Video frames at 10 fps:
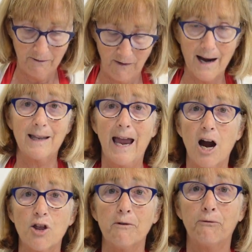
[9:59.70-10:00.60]
find they
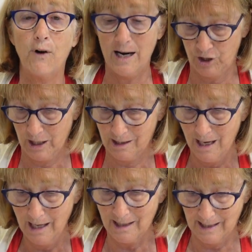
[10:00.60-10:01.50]
are the freshest
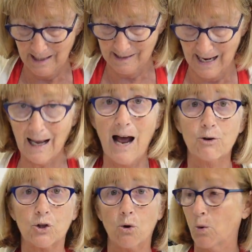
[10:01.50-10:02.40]
because they sell out
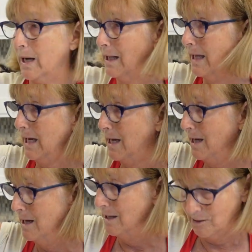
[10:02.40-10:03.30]
so quickly,
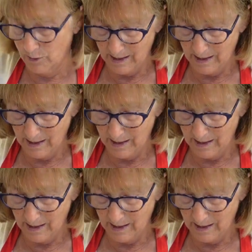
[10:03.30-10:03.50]
so